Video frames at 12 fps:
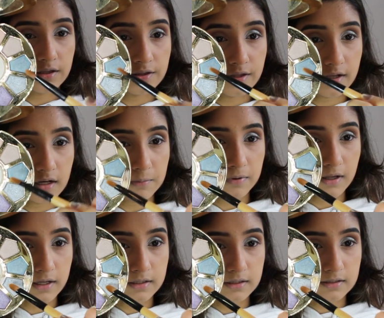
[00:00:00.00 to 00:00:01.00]
And then
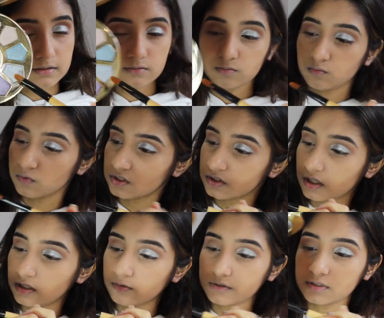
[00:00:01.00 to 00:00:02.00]
applying the, which
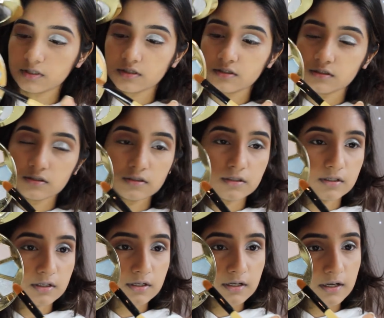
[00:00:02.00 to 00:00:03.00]
color is it?
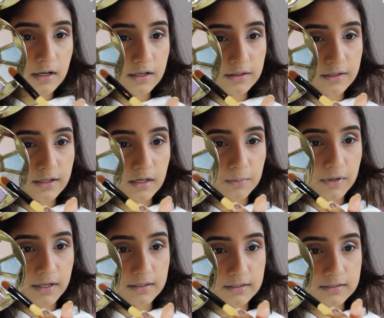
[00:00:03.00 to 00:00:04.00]
And then
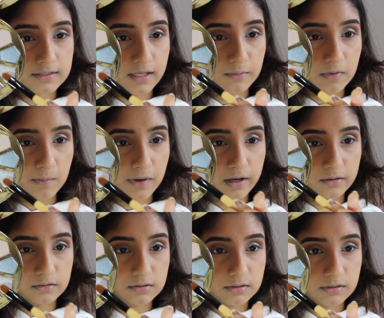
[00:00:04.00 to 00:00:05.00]
applying the same
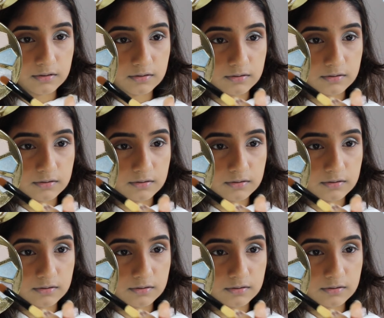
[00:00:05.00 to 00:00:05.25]
amount.